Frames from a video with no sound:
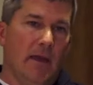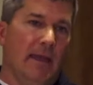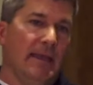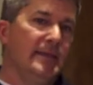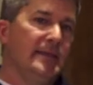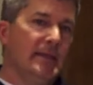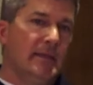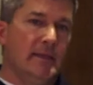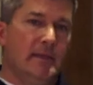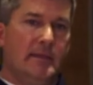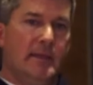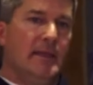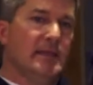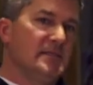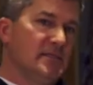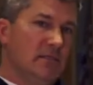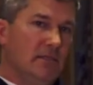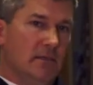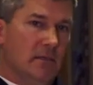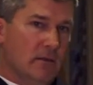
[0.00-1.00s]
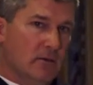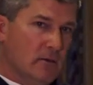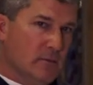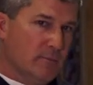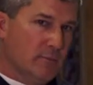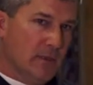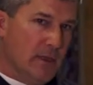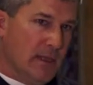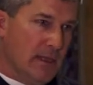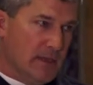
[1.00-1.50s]
I did as a younger
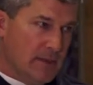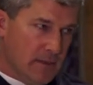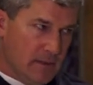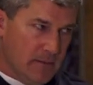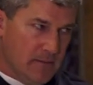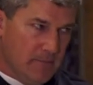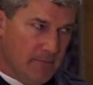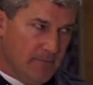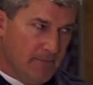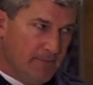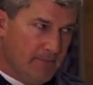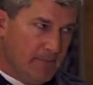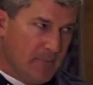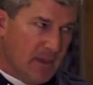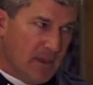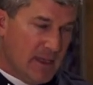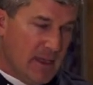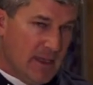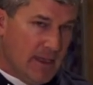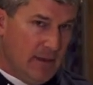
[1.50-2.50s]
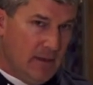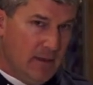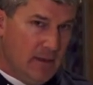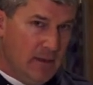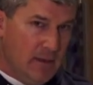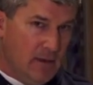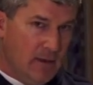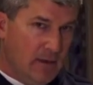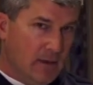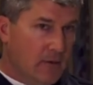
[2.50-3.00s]
player,
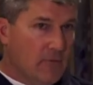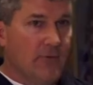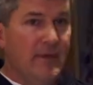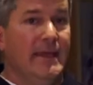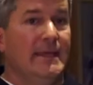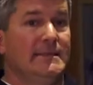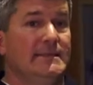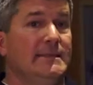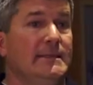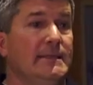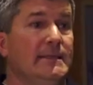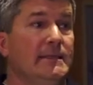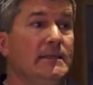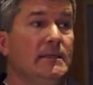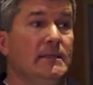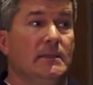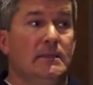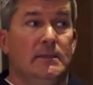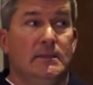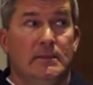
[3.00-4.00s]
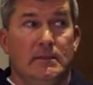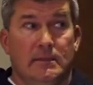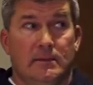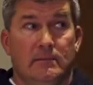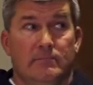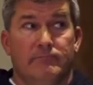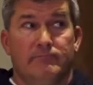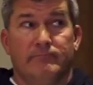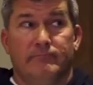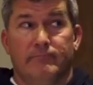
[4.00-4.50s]
okay? Granted,
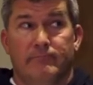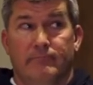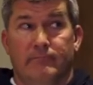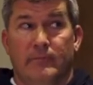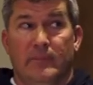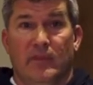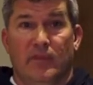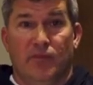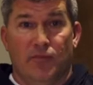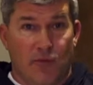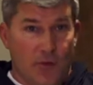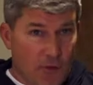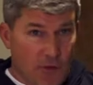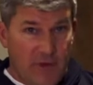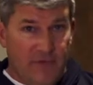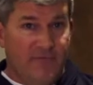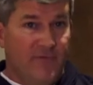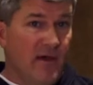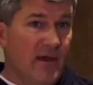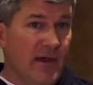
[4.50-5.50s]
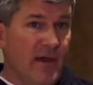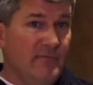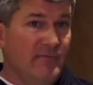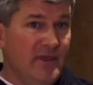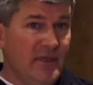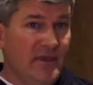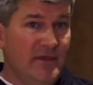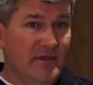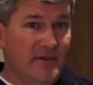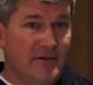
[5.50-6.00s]

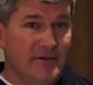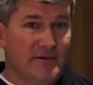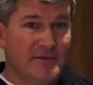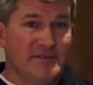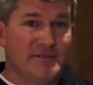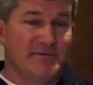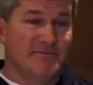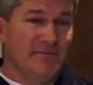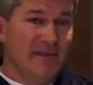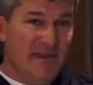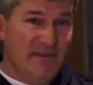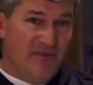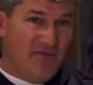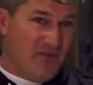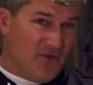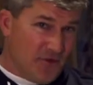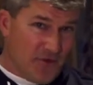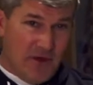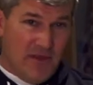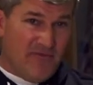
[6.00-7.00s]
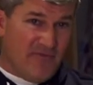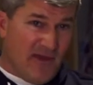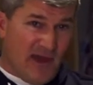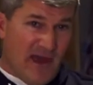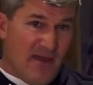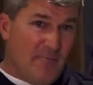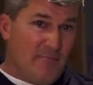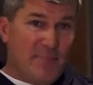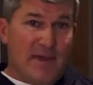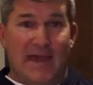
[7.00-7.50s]
35 years and
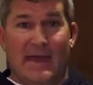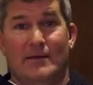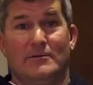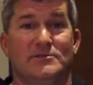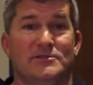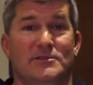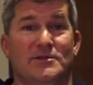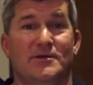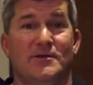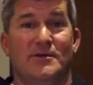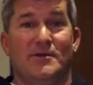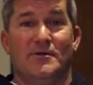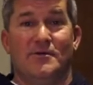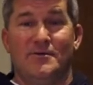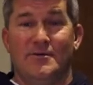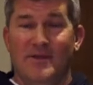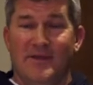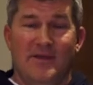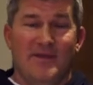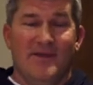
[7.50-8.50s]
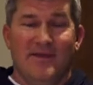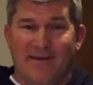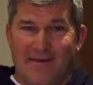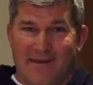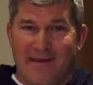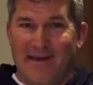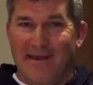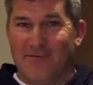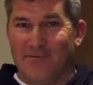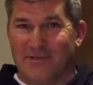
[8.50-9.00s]
35 pounds ago,
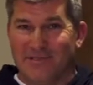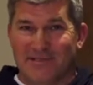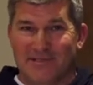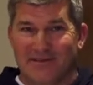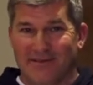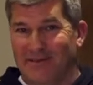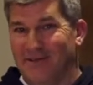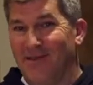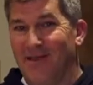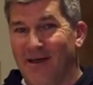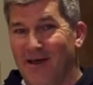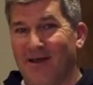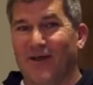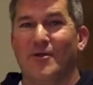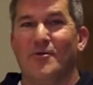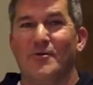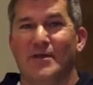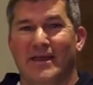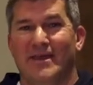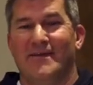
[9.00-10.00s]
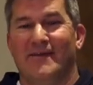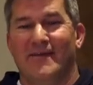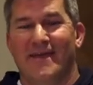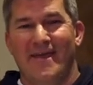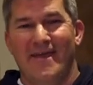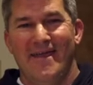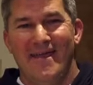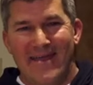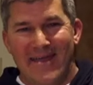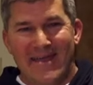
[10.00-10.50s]
I was a lot quicker
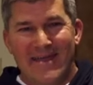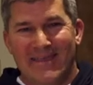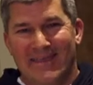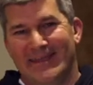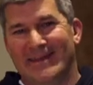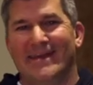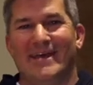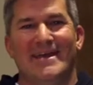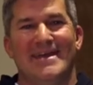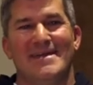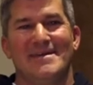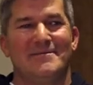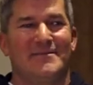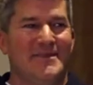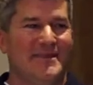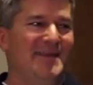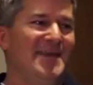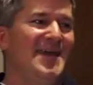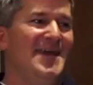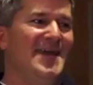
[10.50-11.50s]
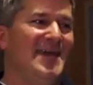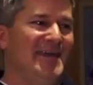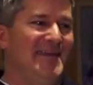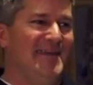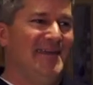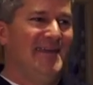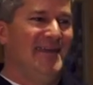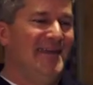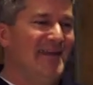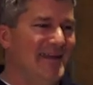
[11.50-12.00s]
than I am today,
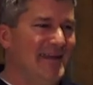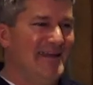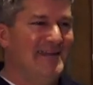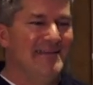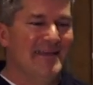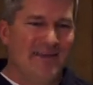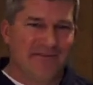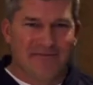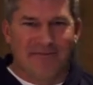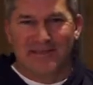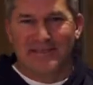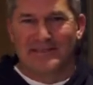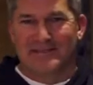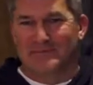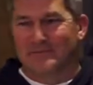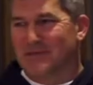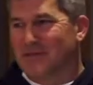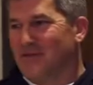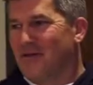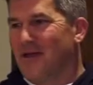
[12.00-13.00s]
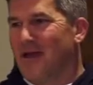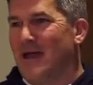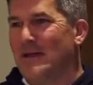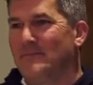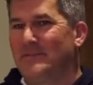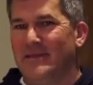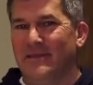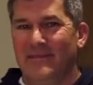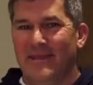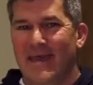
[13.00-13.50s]
and I definitely
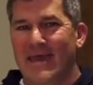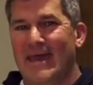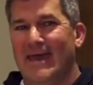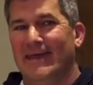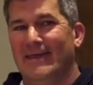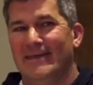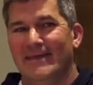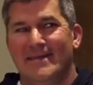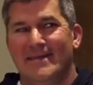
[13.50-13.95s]
subscribe to that.